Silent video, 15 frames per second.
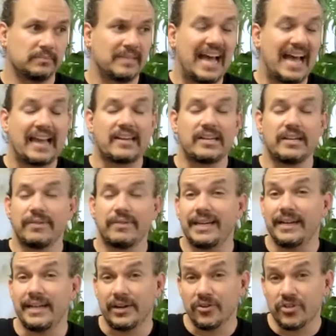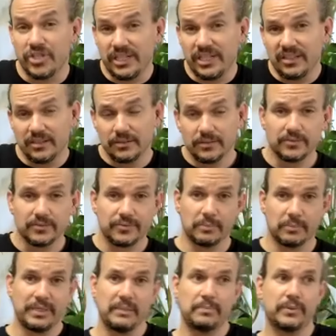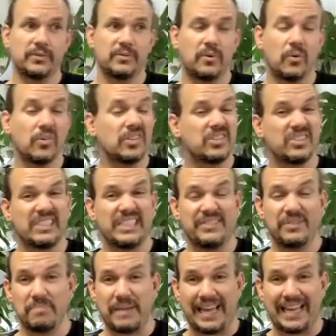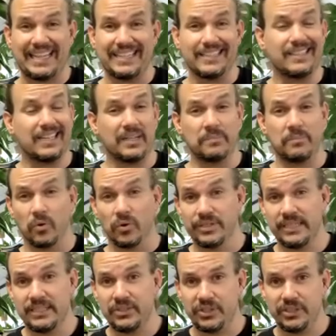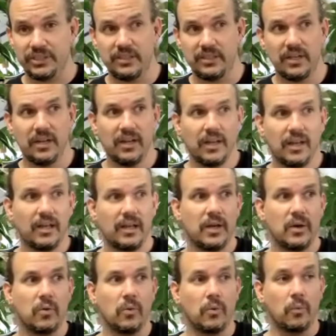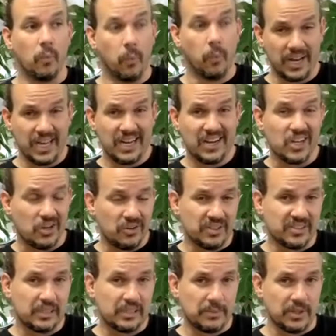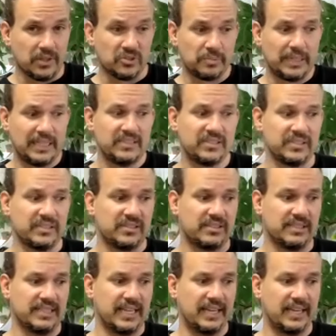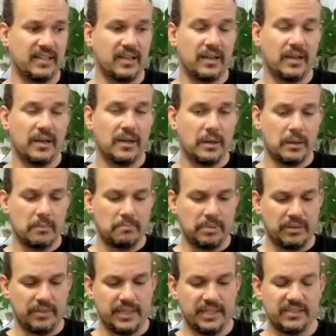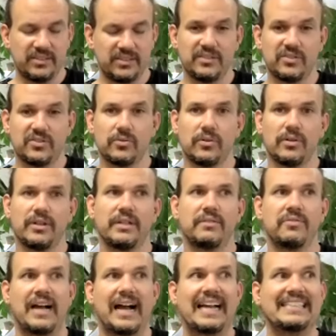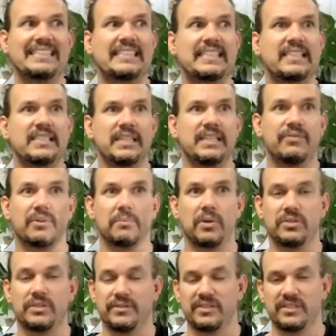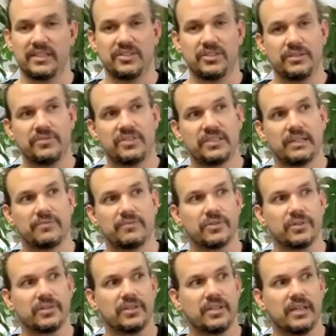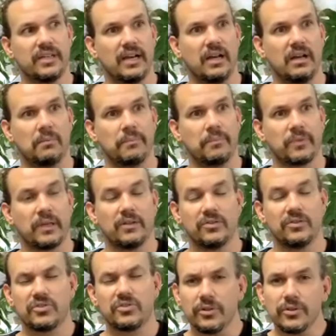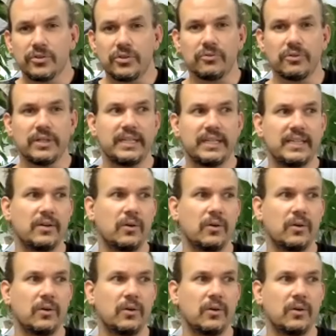activated energy for people, or just even pain and more tension. We're going to go to some of those places today, but this is sort of ideally for most of us, unless you've suffered surgery